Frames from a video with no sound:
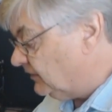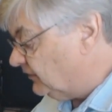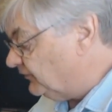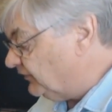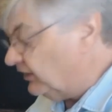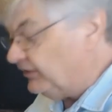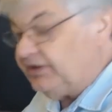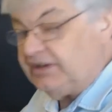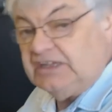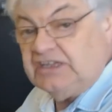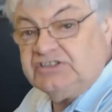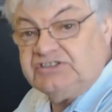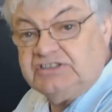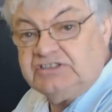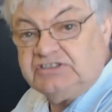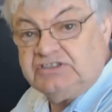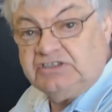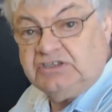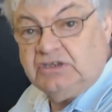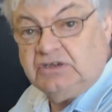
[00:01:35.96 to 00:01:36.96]
Very
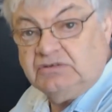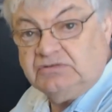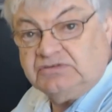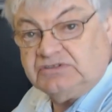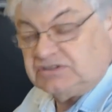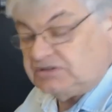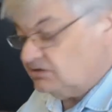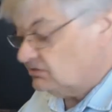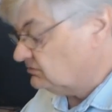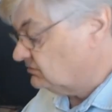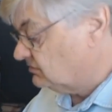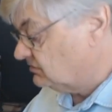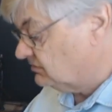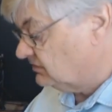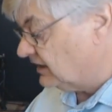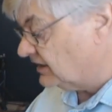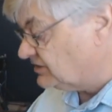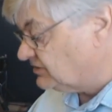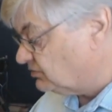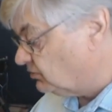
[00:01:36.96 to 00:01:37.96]
easy to use.
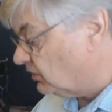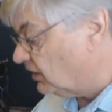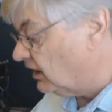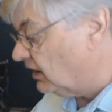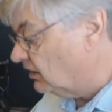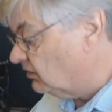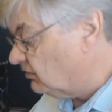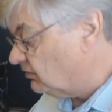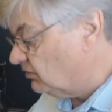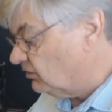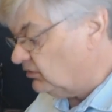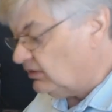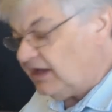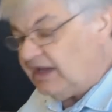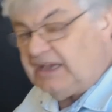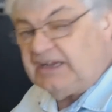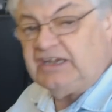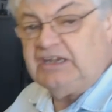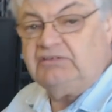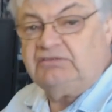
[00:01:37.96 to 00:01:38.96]
That's
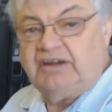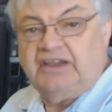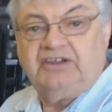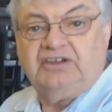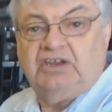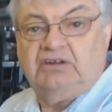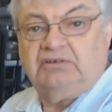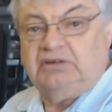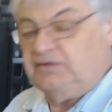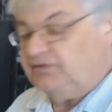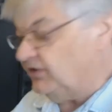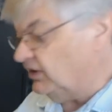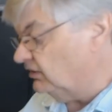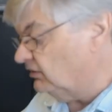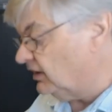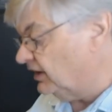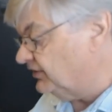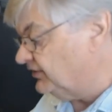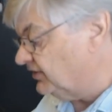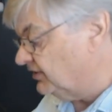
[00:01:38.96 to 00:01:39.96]
any radio
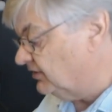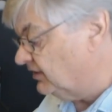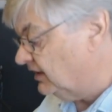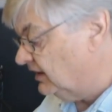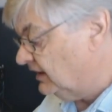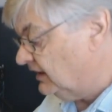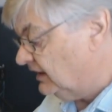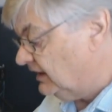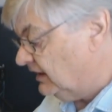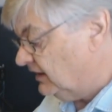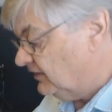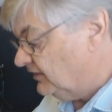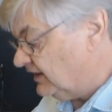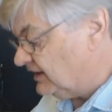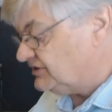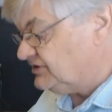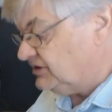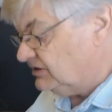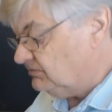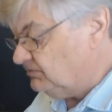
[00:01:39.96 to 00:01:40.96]
review I do,
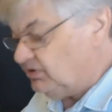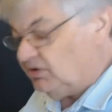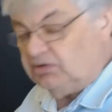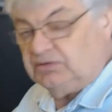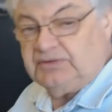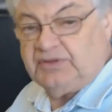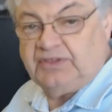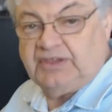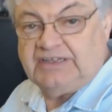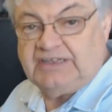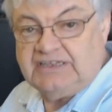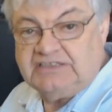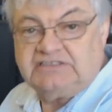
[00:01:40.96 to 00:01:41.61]
that's the important thing.